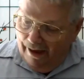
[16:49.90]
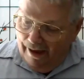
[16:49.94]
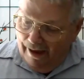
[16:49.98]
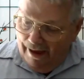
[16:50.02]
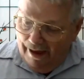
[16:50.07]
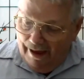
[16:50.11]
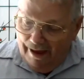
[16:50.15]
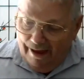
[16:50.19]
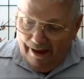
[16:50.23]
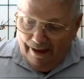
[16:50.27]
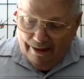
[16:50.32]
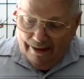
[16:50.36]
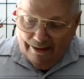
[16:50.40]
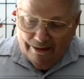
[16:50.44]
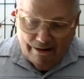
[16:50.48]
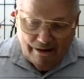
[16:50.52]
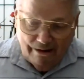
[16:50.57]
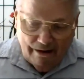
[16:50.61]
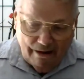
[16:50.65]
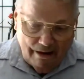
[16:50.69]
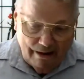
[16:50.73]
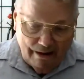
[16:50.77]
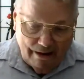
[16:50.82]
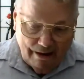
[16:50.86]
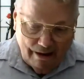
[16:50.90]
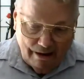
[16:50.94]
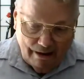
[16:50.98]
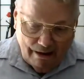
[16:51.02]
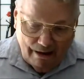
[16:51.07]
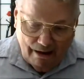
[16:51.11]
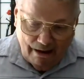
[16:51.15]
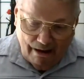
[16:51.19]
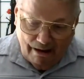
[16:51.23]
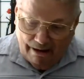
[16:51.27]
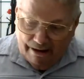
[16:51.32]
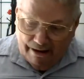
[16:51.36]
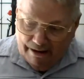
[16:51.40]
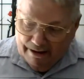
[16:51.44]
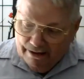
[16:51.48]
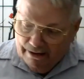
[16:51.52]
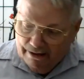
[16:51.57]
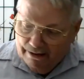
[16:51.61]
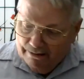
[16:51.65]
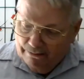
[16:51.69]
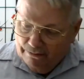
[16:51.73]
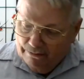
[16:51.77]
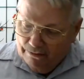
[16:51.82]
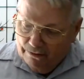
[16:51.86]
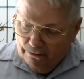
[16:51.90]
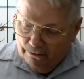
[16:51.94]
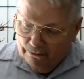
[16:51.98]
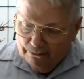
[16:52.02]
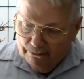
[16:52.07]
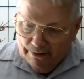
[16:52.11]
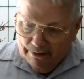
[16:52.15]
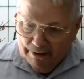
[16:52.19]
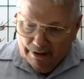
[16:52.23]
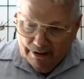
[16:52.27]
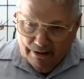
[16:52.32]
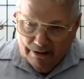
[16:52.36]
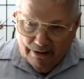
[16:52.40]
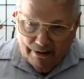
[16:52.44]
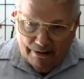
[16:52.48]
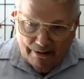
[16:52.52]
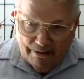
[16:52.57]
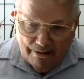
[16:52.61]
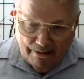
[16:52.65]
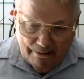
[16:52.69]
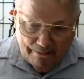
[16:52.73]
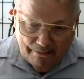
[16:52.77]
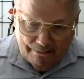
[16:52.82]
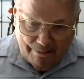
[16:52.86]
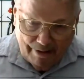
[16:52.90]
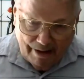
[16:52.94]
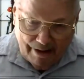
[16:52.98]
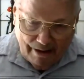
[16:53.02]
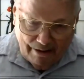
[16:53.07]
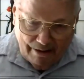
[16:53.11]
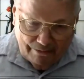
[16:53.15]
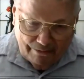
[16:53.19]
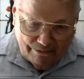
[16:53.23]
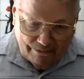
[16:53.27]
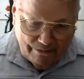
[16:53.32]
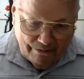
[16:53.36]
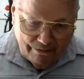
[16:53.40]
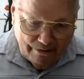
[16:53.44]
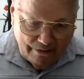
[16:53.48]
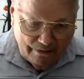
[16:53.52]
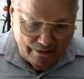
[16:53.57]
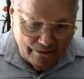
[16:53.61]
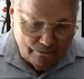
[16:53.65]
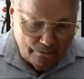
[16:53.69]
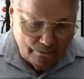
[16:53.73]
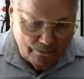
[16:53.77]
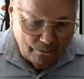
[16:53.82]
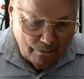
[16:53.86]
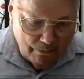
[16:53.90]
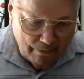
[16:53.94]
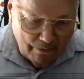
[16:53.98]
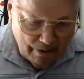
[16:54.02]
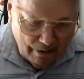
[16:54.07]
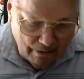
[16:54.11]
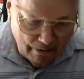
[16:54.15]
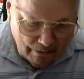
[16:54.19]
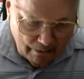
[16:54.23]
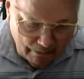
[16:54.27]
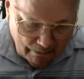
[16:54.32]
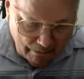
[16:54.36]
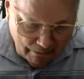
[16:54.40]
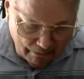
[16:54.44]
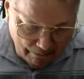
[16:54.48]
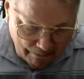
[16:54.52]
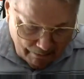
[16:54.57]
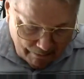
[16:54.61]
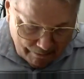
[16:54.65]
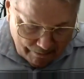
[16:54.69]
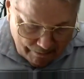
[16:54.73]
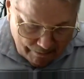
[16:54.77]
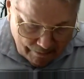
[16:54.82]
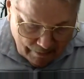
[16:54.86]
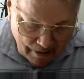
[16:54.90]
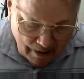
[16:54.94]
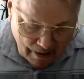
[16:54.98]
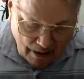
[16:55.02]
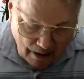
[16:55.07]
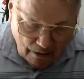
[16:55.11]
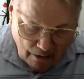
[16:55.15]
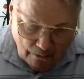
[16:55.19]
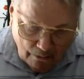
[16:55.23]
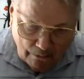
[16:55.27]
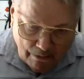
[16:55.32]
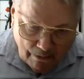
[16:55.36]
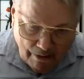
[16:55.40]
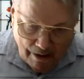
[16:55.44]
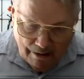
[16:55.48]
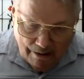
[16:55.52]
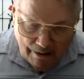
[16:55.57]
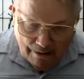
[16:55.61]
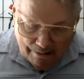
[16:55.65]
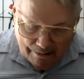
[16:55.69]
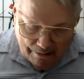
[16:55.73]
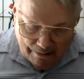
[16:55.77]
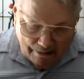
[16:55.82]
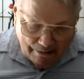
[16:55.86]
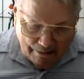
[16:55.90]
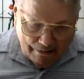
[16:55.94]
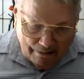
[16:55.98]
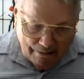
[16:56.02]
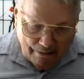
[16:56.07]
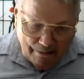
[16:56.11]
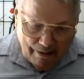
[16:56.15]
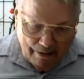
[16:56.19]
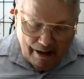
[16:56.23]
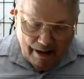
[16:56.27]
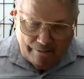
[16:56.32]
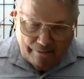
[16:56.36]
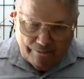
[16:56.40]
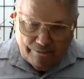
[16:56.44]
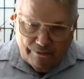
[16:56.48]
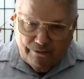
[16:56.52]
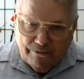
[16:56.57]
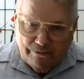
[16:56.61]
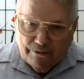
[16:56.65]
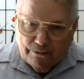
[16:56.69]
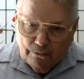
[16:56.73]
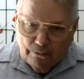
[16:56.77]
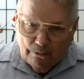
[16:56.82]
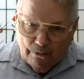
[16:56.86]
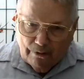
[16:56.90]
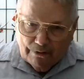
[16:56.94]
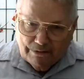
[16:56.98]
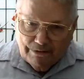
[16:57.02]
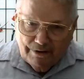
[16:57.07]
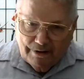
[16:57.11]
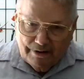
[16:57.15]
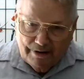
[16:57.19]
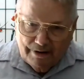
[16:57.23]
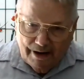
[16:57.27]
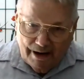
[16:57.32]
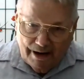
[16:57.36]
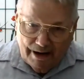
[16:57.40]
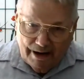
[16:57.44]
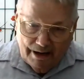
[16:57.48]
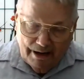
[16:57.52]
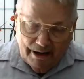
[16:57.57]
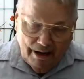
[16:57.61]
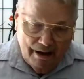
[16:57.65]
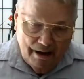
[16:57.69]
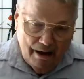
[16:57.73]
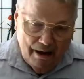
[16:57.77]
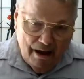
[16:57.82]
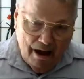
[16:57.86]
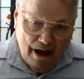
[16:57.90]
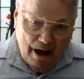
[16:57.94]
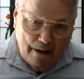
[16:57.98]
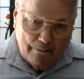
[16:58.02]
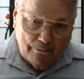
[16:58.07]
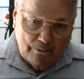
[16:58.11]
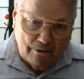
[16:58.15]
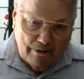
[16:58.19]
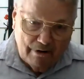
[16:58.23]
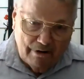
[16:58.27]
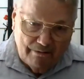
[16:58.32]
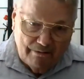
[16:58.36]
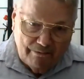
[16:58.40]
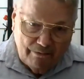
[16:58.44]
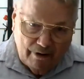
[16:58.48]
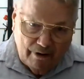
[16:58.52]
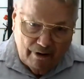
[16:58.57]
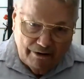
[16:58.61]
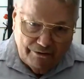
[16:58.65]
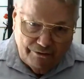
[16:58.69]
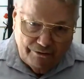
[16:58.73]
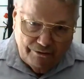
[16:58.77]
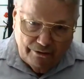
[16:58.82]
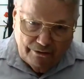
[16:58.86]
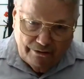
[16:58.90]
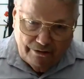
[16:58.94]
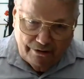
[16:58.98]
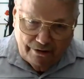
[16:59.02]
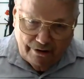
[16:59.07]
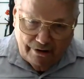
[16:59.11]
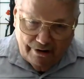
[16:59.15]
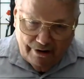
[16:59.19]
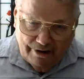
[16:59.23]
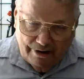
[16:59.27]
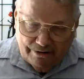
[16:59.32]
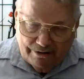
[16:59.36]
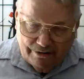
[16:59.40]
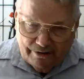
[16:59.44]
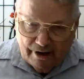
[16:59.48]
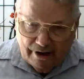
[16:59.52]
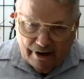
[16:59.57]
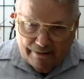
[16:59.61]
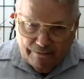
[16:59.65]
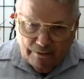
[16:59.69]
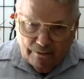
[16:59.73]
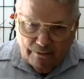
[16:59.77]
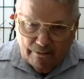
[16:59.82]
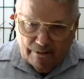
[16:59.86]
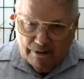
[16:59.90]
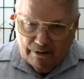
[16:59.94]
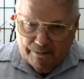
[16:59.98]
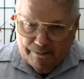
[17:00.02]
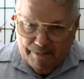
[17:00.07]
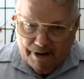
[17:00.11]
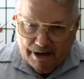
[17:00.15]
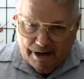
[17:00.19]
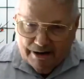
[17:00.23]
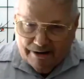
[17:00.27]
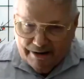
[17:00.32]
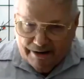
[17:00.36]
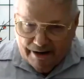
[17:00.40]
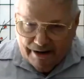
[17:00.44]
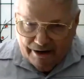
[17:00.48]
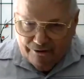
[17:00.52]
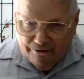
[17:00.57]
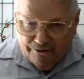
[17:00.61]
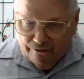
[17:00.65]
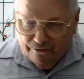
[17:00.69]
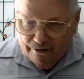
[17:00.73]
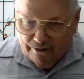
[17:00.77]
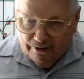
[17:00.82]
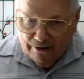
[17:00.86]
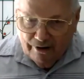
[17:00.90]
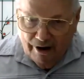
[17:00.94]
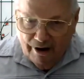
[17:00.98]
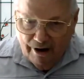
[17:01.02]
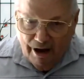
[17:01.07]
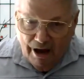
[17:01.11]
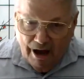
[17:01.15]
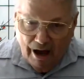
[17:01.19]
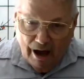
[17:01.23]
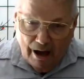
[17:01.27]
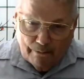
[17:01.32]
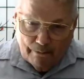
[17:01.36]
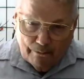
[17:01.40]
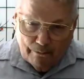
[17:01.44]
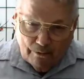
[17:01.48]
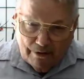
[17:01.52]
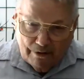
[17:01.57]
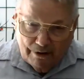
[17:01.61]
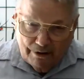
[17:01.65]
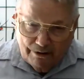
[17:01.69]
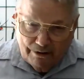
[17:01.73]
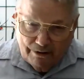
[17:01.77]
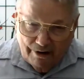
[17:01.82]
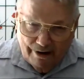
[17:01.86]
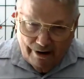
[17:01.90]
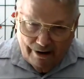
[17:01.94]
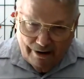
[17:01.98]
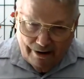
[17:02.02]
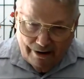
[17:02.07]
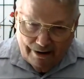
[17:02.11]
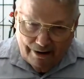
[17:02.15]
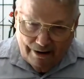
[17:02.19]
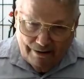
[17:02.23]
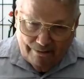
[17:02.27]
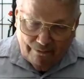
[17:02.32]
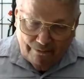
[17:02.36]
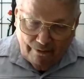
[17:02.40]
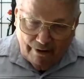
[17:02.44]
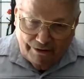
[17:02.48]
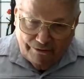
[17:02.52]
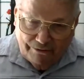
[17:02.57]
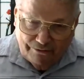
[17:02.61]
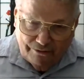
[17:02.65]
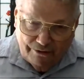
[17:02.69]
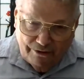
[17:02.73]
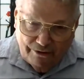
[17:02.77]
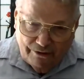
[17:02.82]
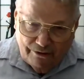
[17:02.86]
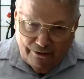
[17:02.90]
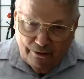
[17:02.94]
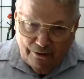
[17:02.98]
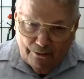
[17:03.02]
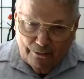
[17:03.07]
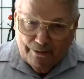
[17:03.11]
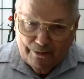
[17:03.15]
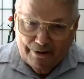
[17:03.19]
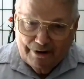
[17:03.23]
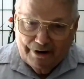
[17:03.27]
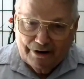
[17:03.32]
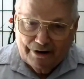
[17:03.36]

And I am doing about as well. Oh, after the talk today, I'm going to invite you to, instead of doing a meditation, I'm going to invite you to do an